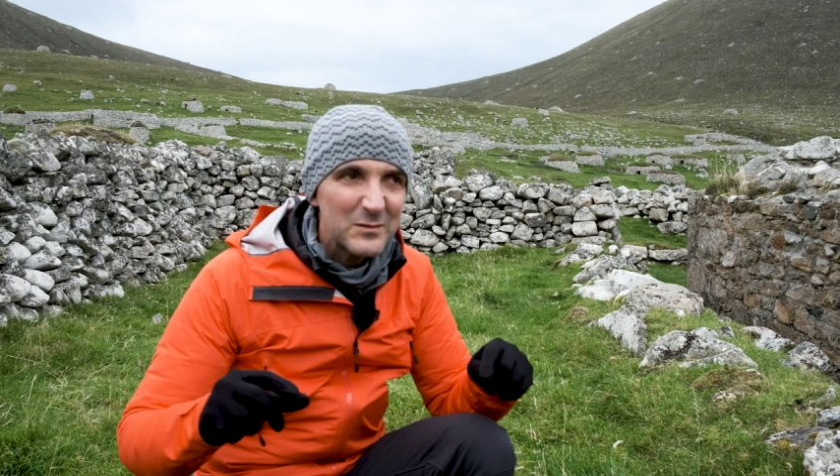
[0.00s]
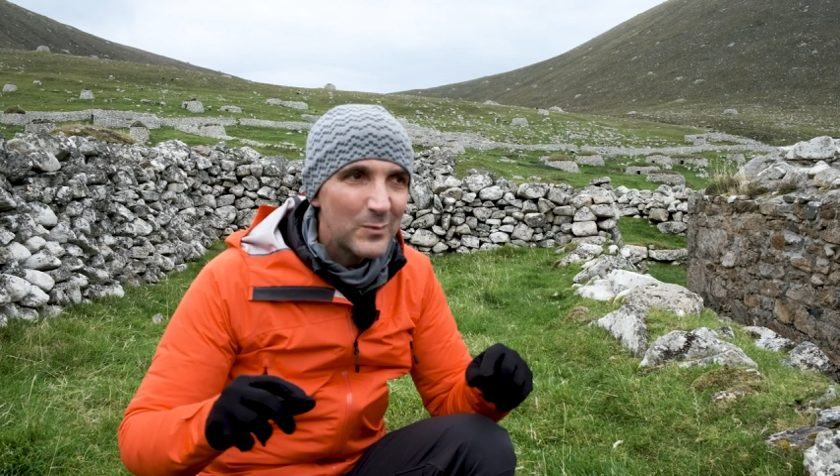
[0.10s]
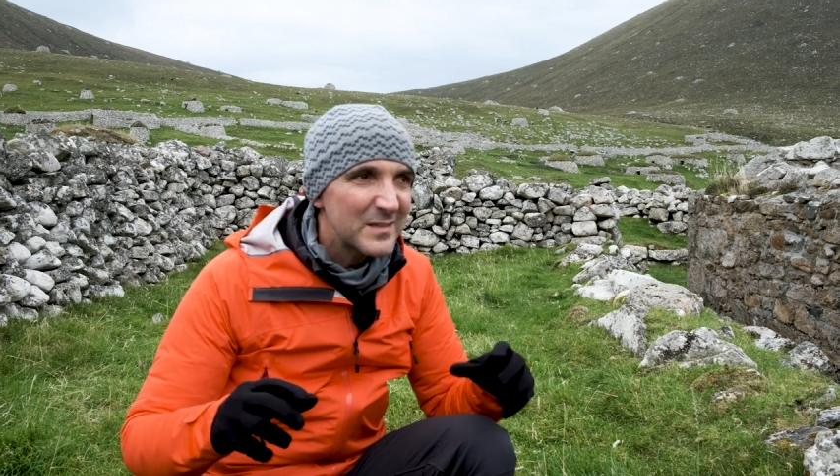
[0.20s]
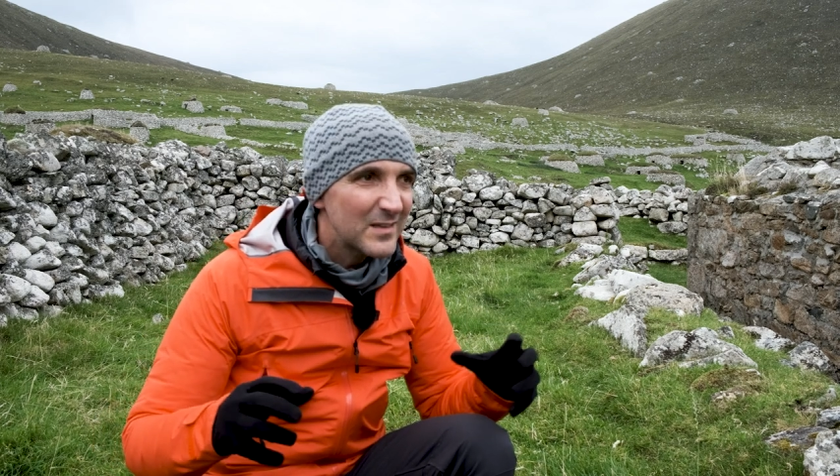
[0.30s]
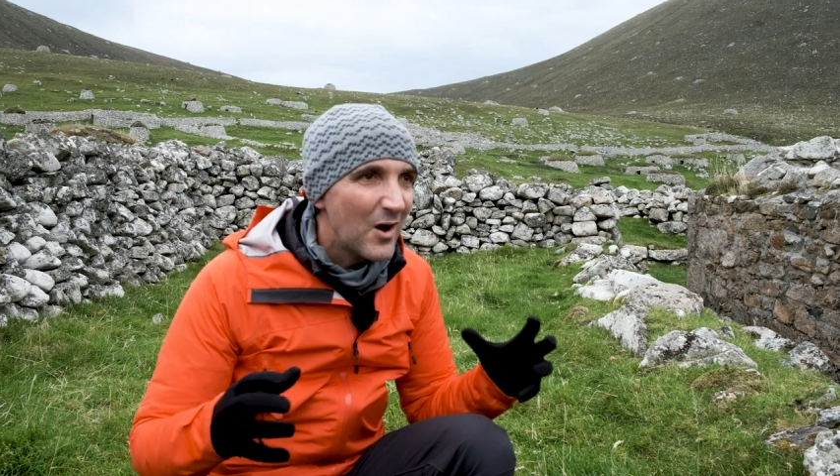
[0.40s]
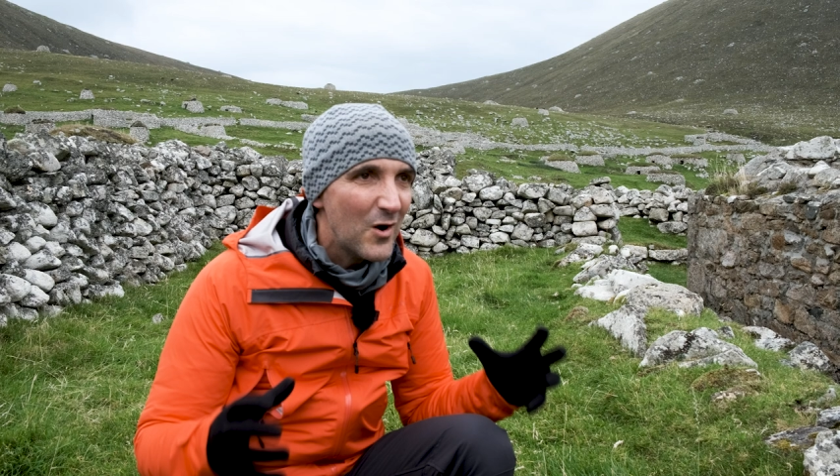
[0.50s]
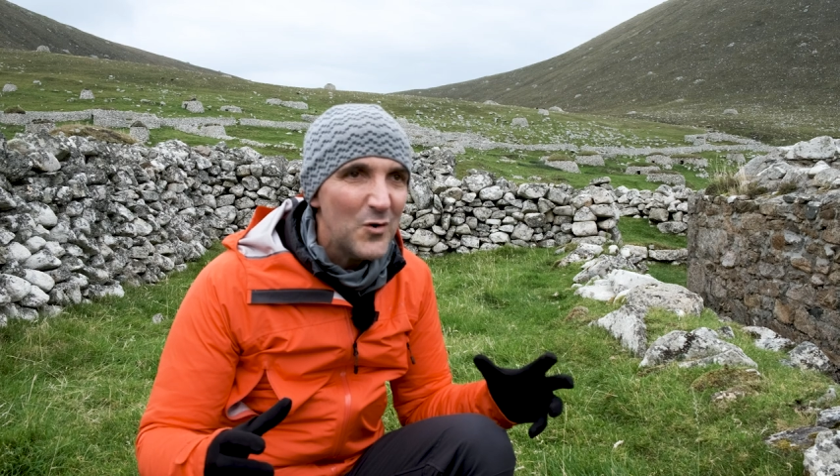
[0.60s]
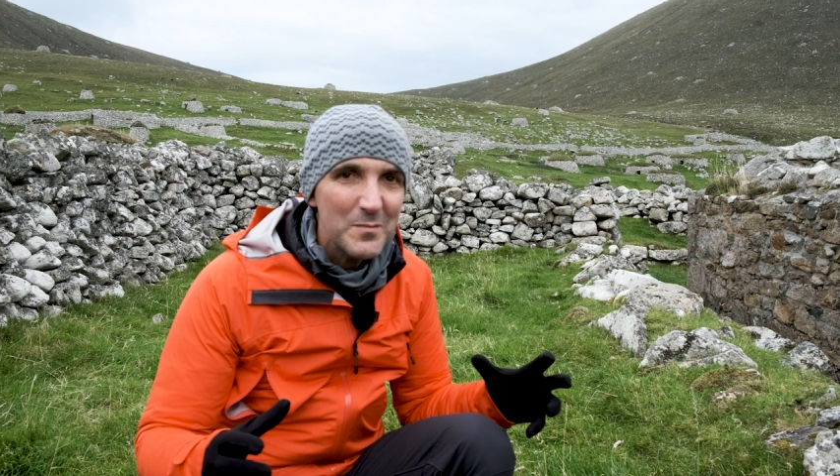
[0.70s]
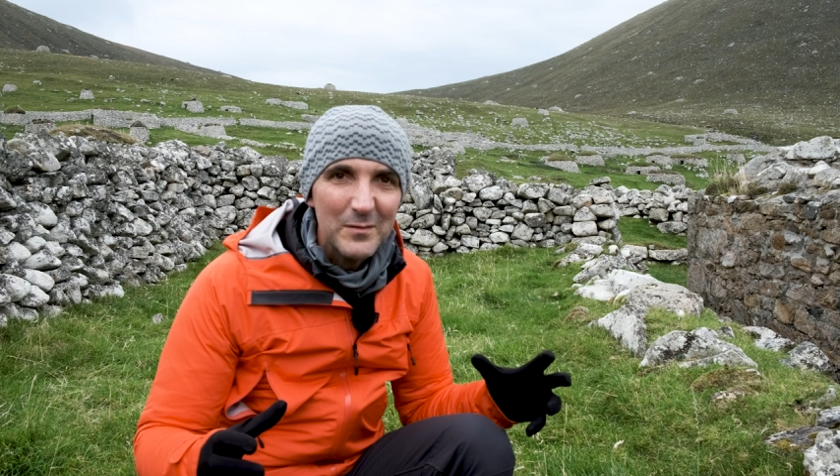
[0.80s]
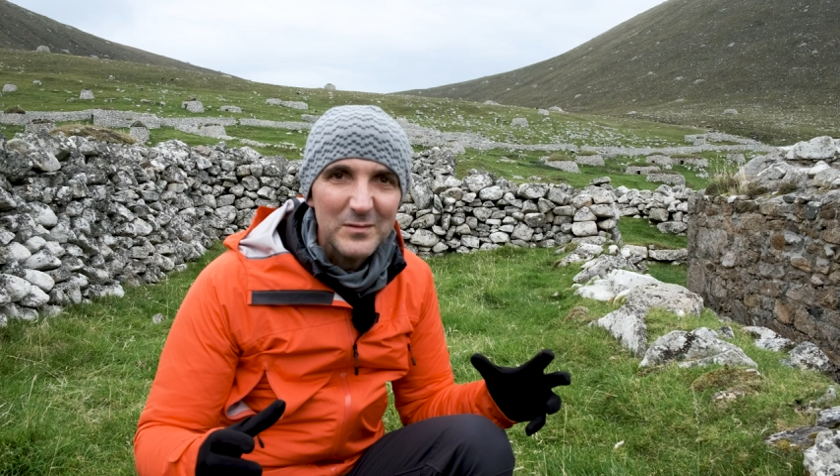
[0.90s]
It was once a
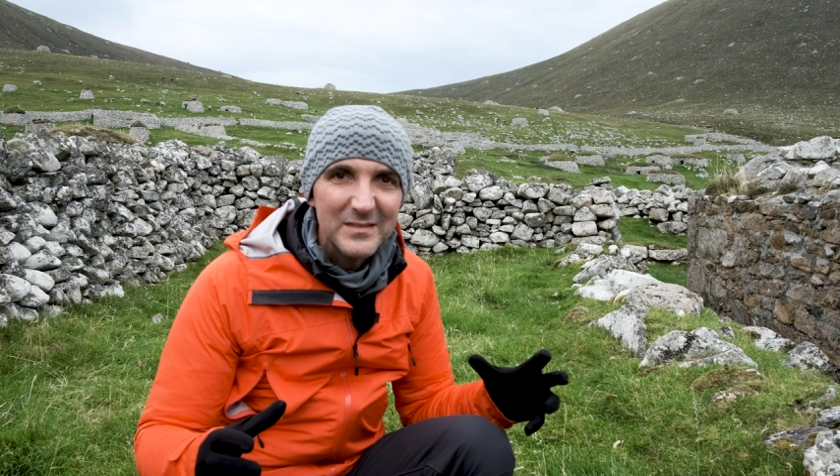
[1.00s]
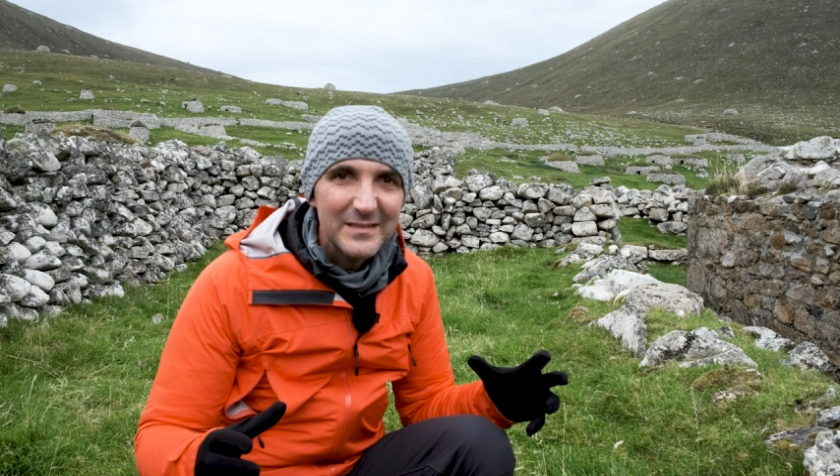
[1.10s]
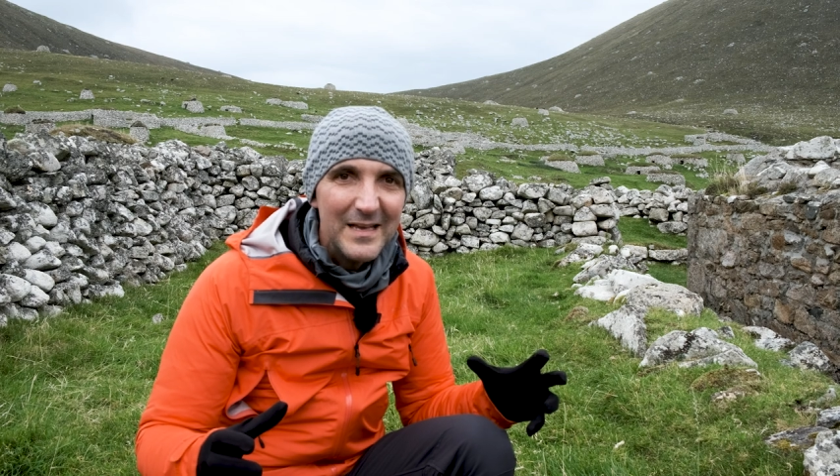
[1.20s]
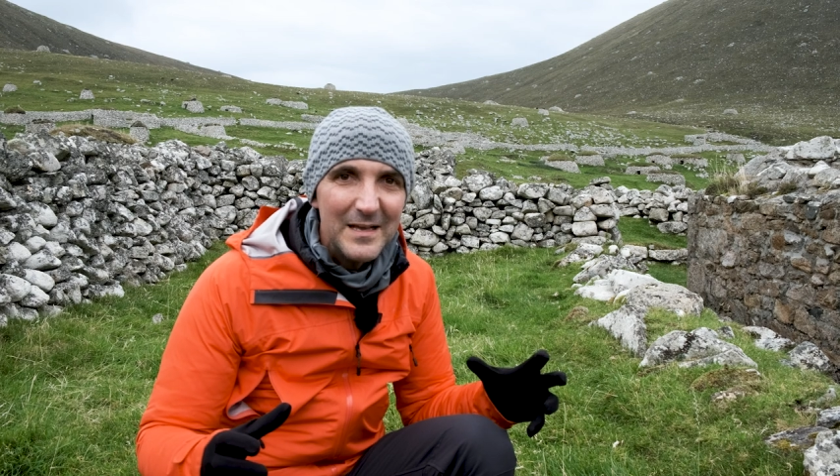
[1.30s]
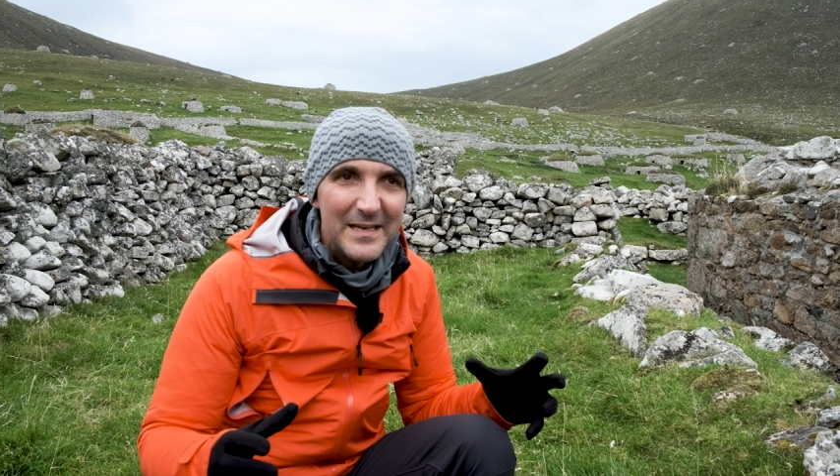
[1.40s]
home. It was,